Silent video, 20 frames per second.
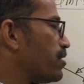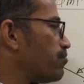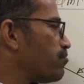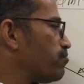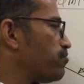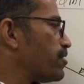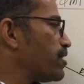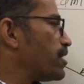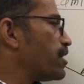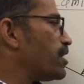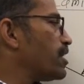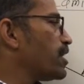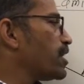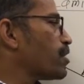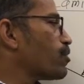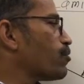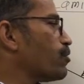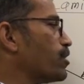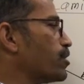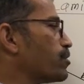F1
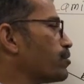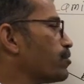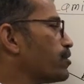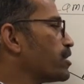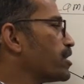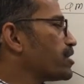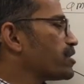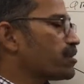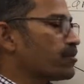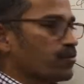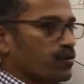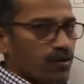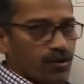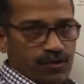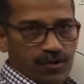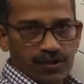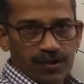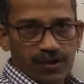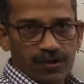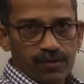equal to, we'll get some
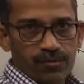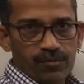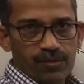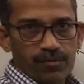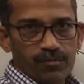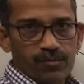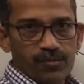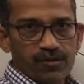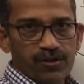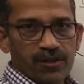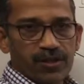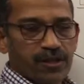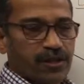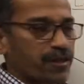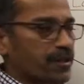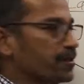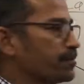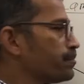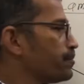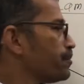constant of
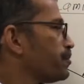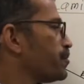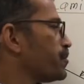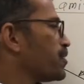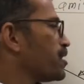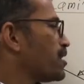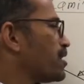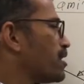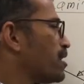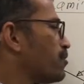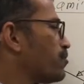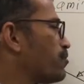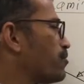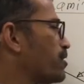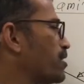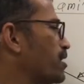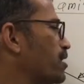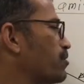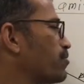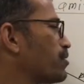proportionality.
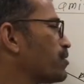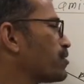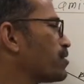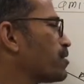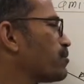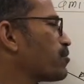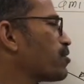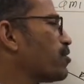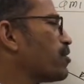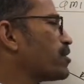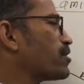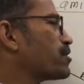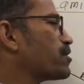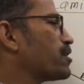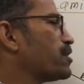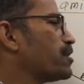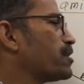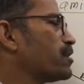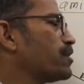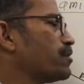F1 equal to some
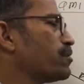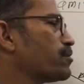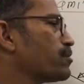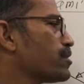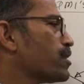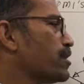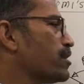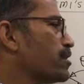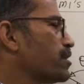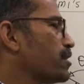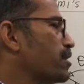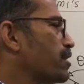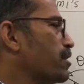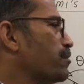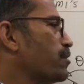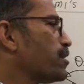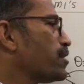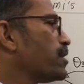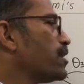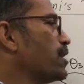constant into sine theta
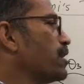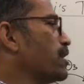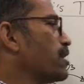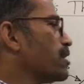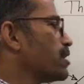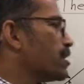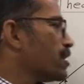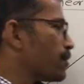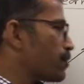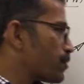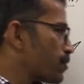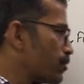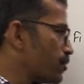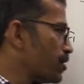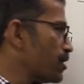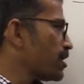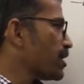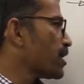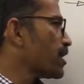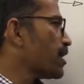1. F2
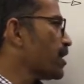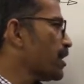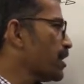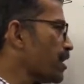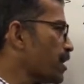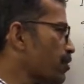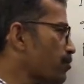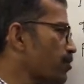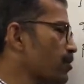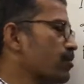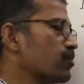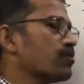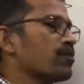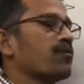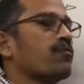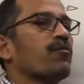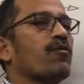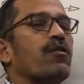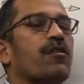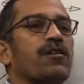is again equal to
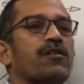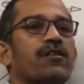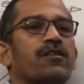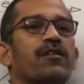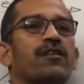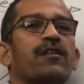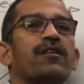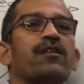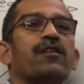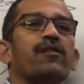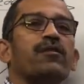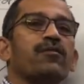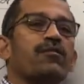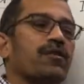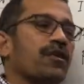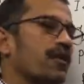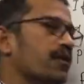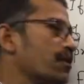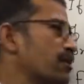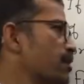some constant into
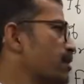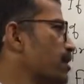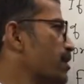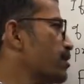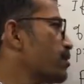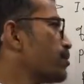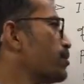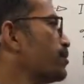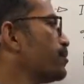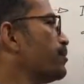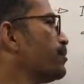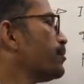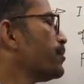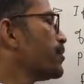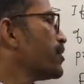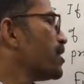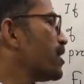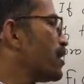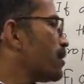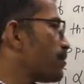sine theta 2.
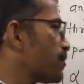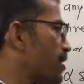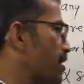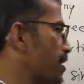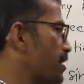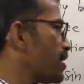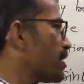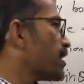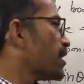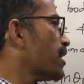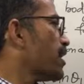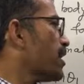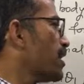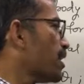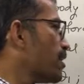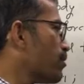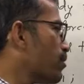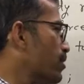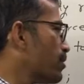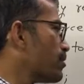F3 is again
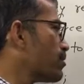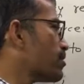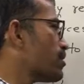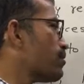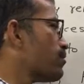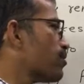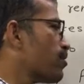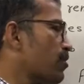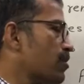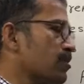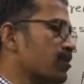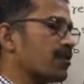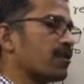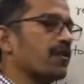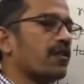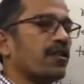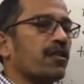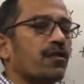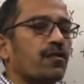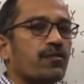equal to some
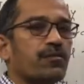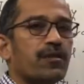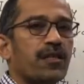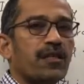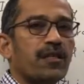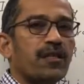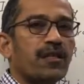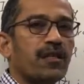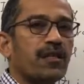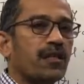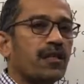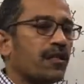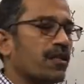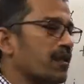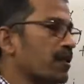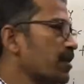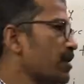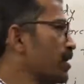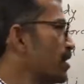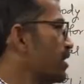constant into sine theta
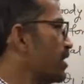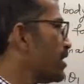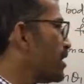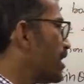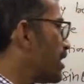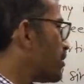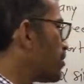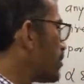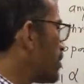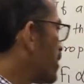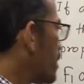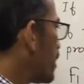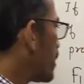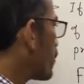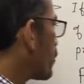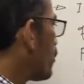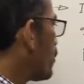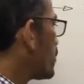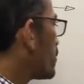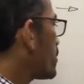3. That means that
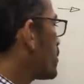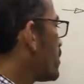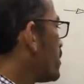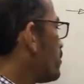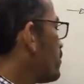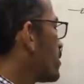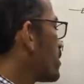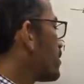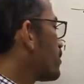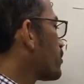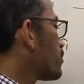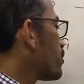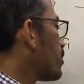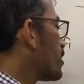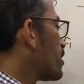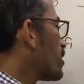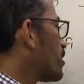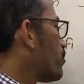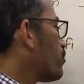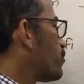constant becomes
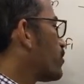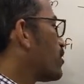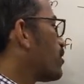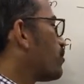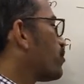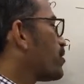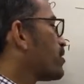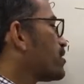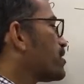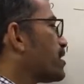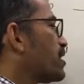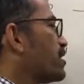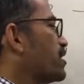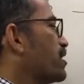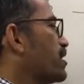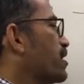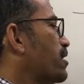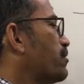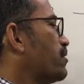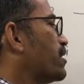what? F1 upon sine
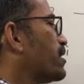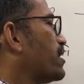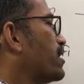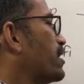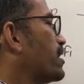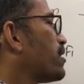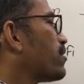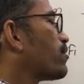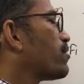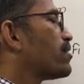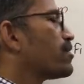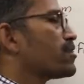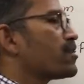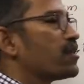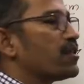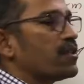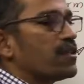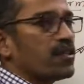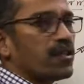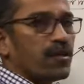theta 1. Here
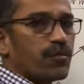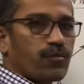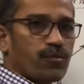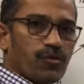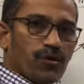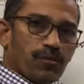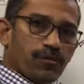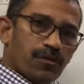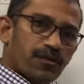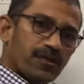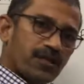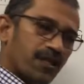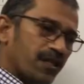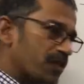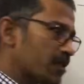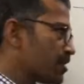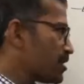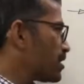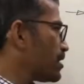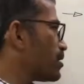constant is F2 upon sine
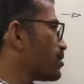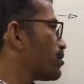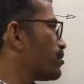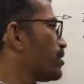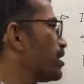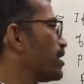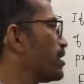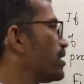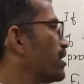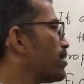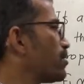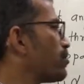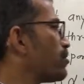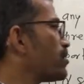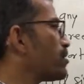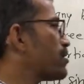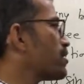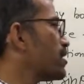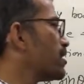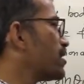theta 2, and here
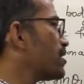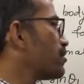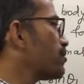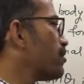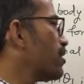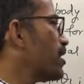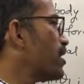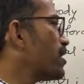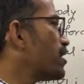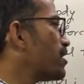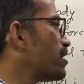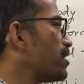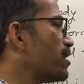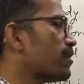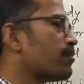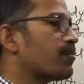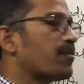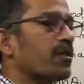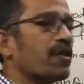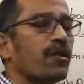constant is what?
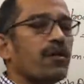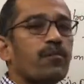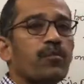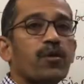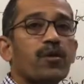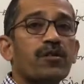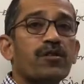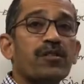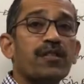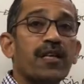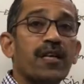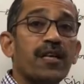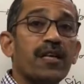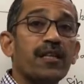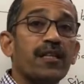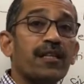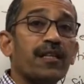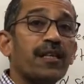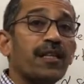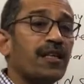F3 upon
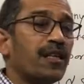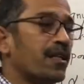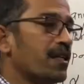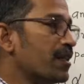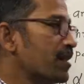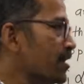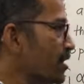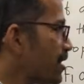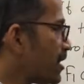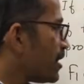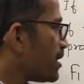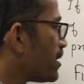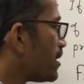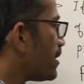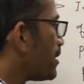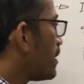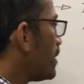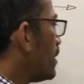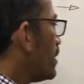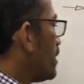sine theta 3.